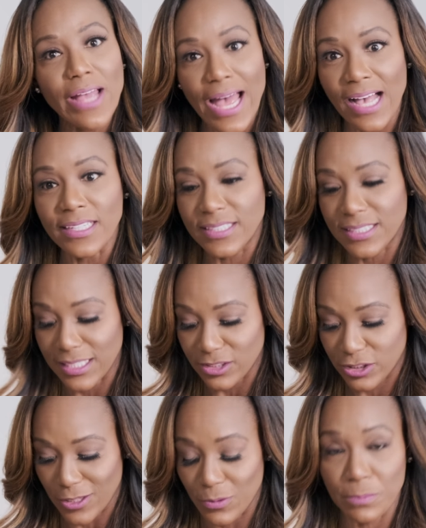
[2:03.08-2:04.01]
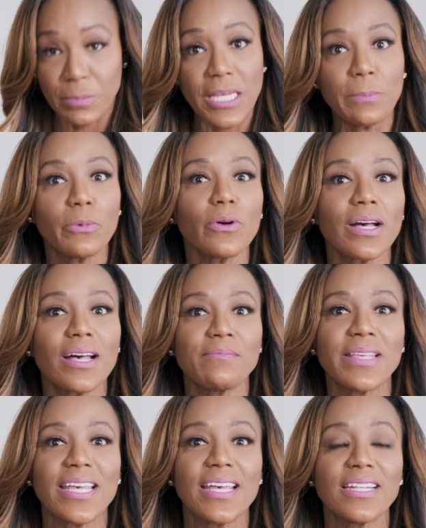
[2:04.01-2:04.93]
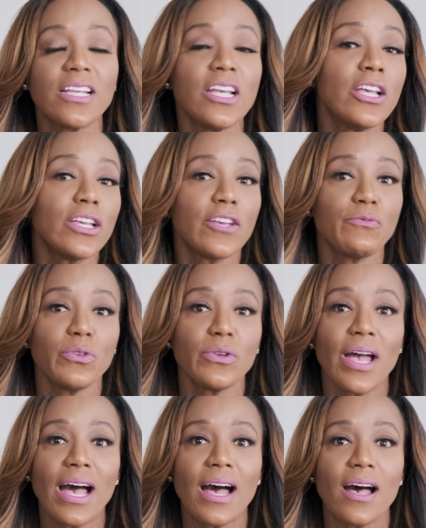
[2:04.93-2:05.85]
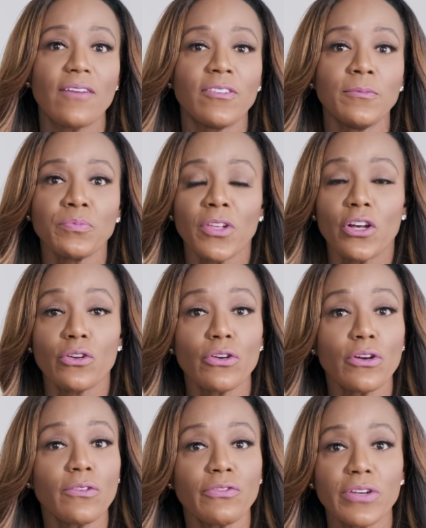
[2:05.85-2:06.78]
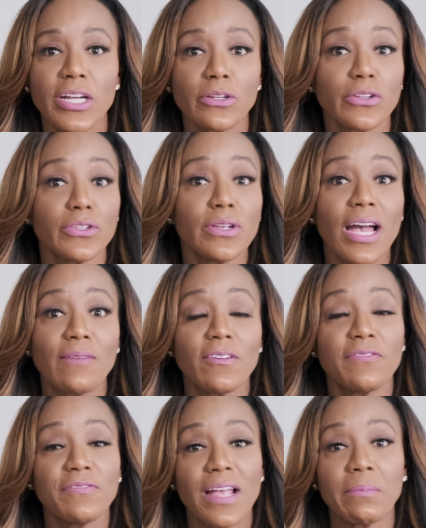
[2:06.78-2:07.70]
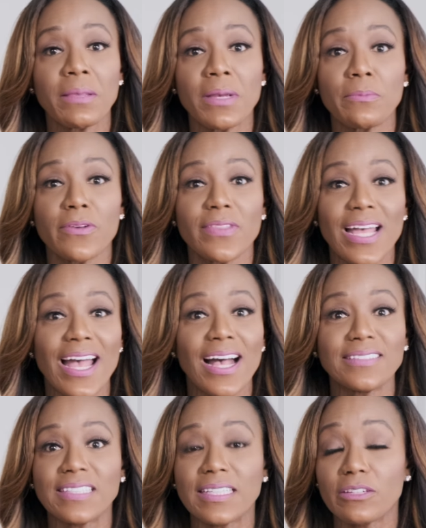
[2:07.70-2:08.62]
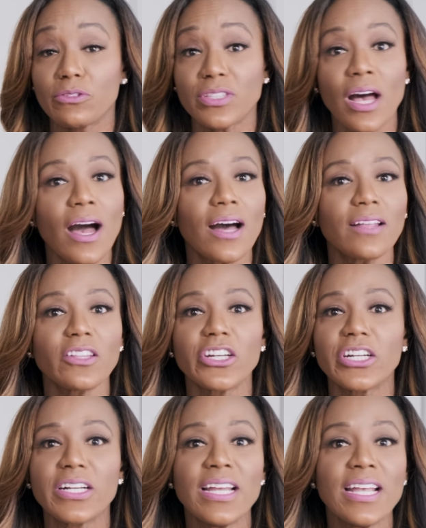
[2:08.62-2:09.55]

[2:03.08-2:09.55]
accent, so when people come in, if you have a girlfriend or you have a family member that has a little toddler